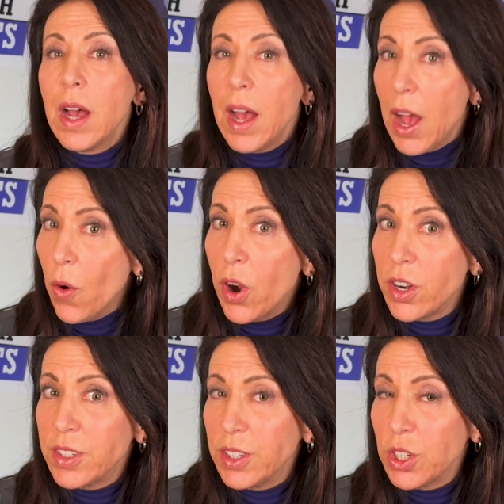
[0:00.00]
How hard
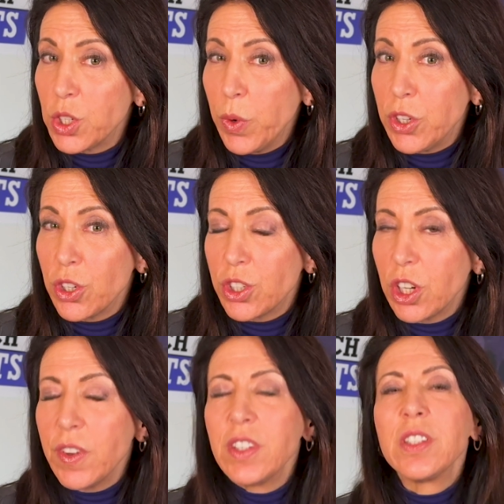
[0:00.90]
is it to switch your
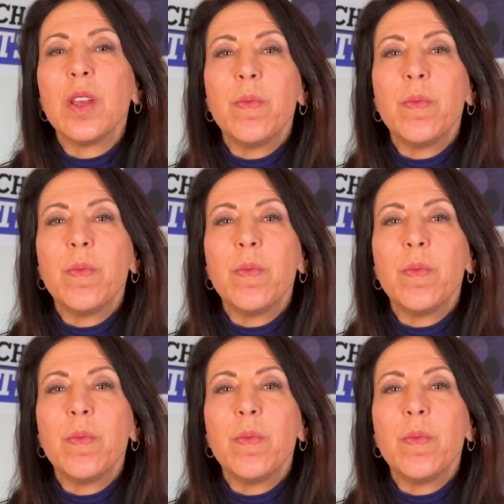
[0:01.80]
service?